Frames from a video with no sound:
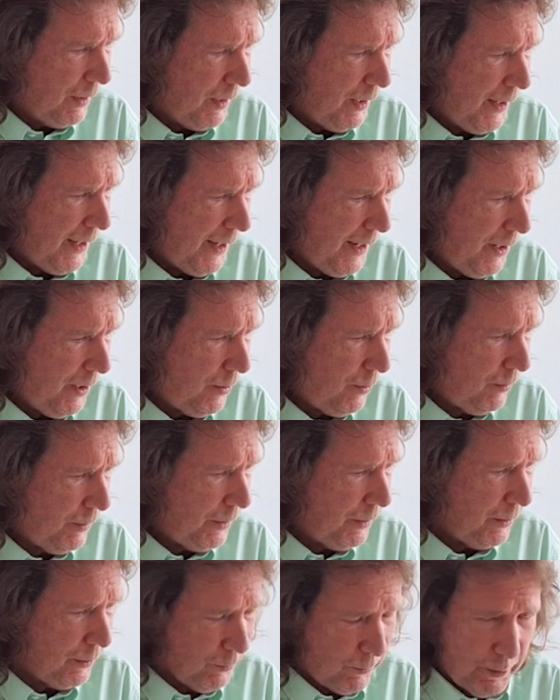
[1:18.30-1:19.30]
how
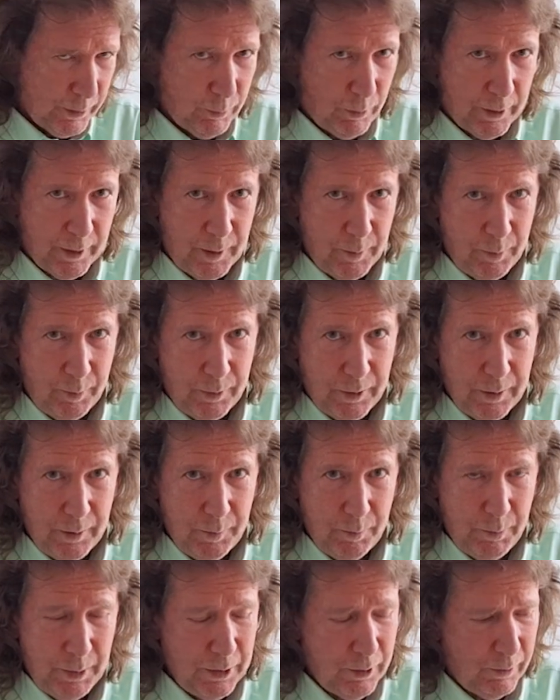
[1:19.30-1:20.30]
he'd always wanted to
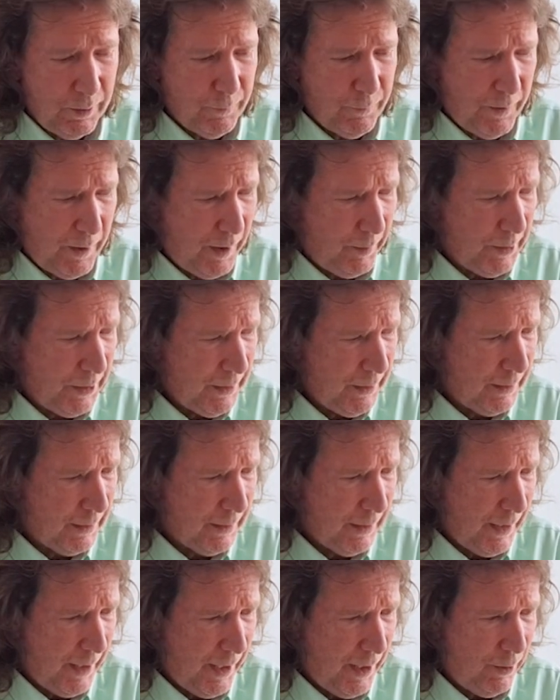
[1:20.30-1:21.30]
be doing
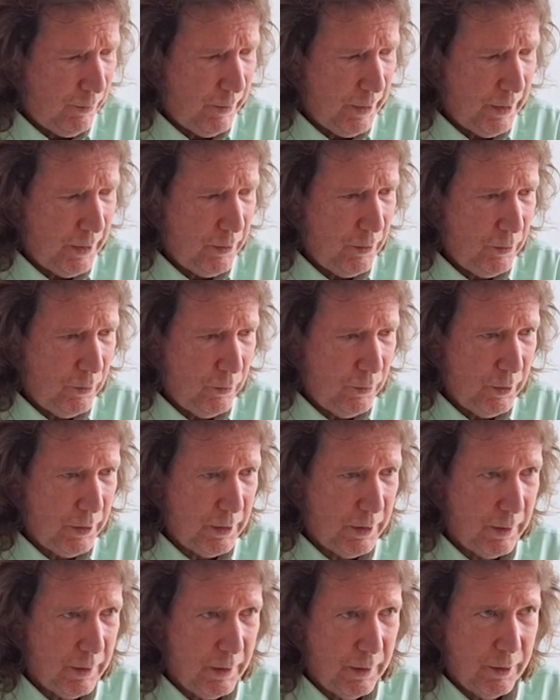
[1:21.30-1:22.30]
farming, how he
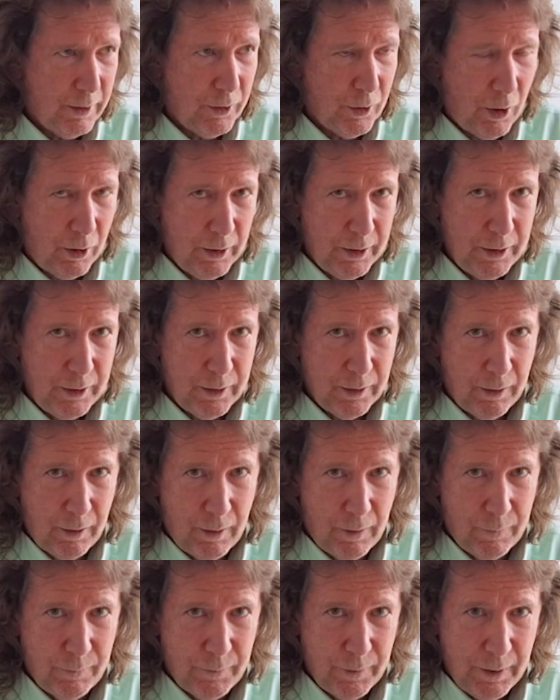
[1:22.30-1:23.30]
used the knowledge
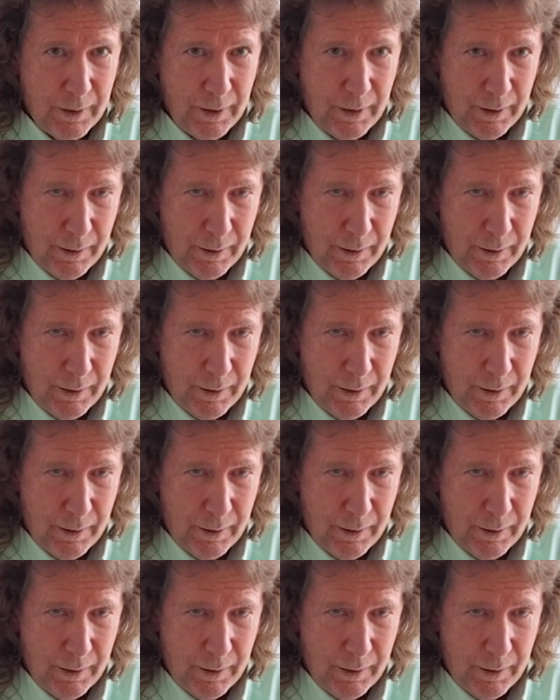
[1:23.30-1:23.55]
of